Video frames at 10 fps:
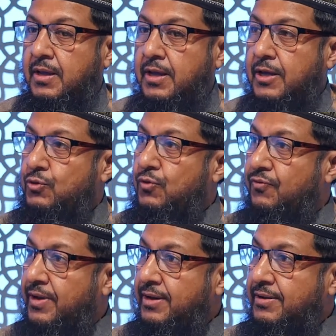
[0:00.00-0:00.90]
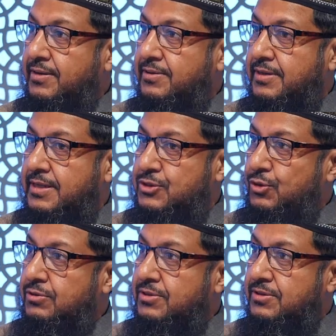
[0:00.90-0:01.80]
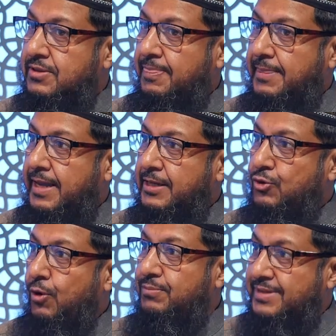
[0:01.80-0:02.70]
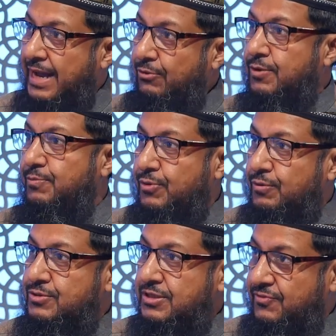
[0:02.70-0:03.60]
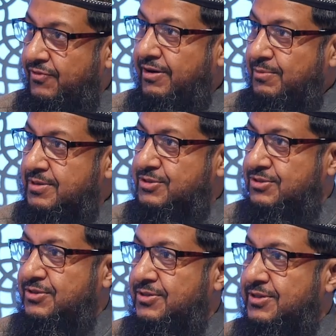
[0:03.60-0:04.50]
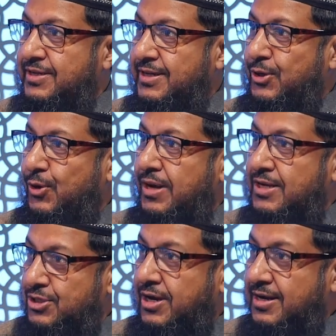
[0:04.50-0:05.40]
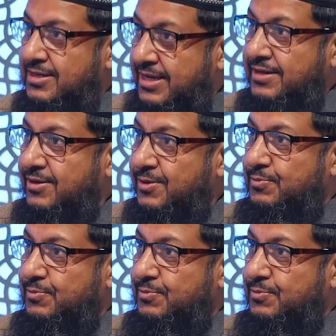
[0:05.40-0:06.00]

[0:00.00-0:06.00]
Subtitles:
wasallam, you find that it's not a top-down approach, it's very much, a child-centered